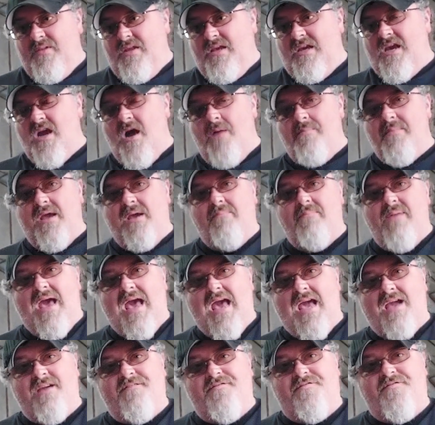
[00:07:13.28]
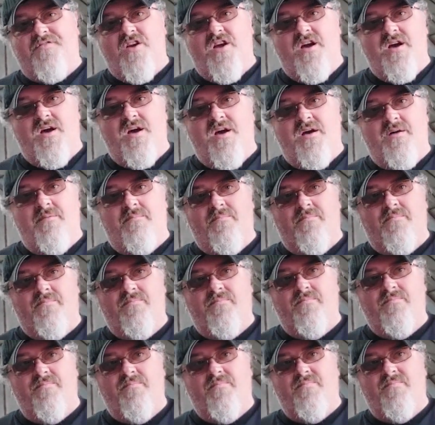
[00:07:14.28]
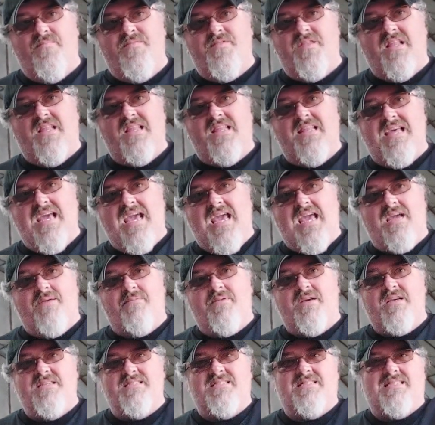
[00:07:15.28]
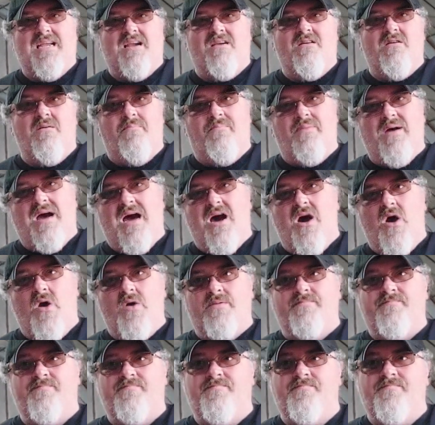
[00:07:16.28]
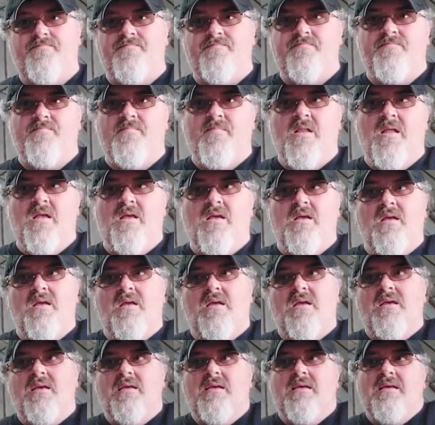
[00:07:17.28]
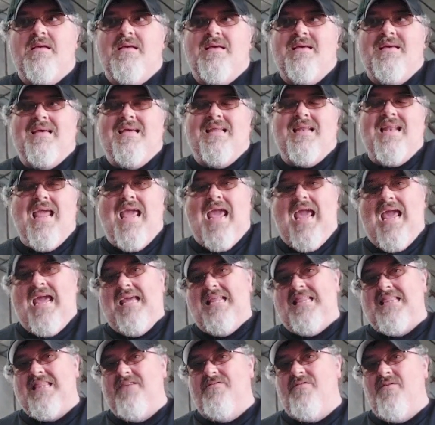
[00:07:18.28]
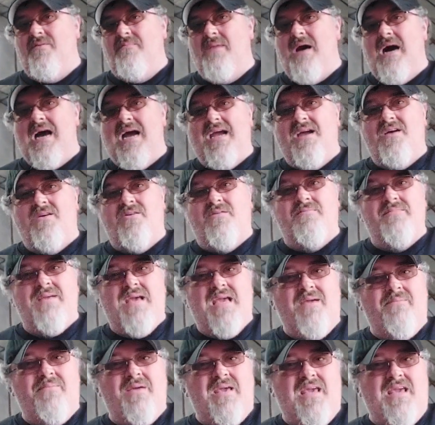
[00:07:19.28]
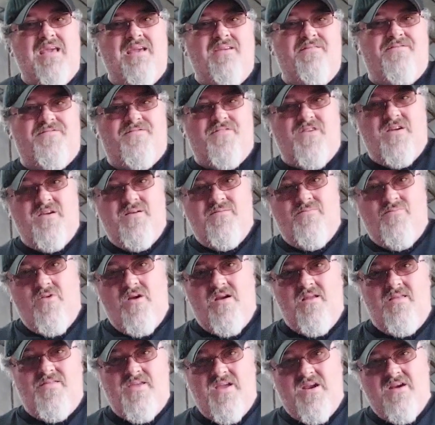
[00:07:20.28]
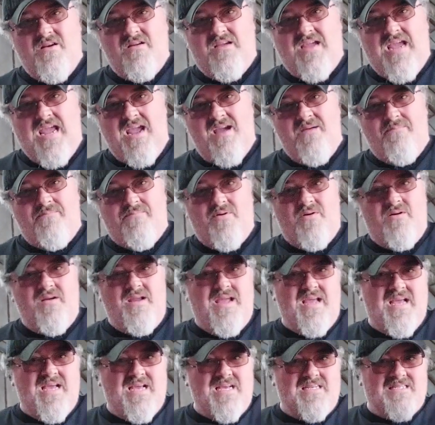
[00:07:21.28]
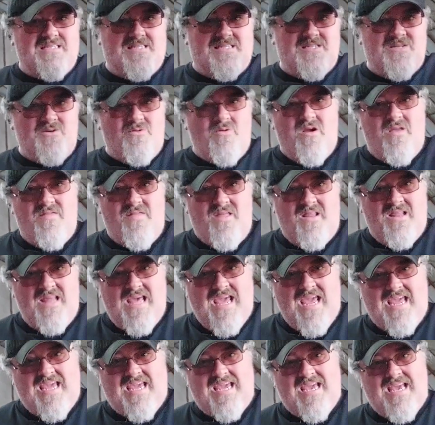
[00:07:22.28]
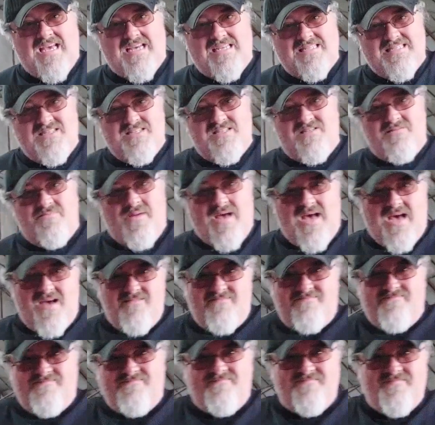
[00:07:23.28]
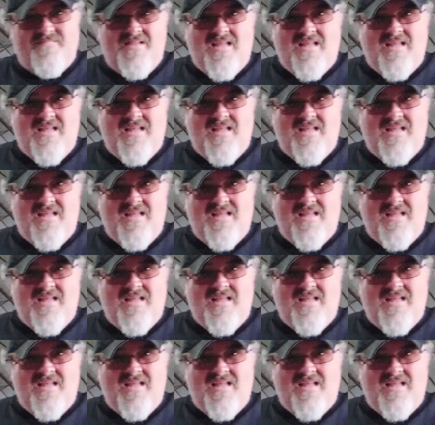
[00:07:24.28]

coming back from the lake, because they're about an eighth of a mile maybe from where their camper is to where the lake is. There's about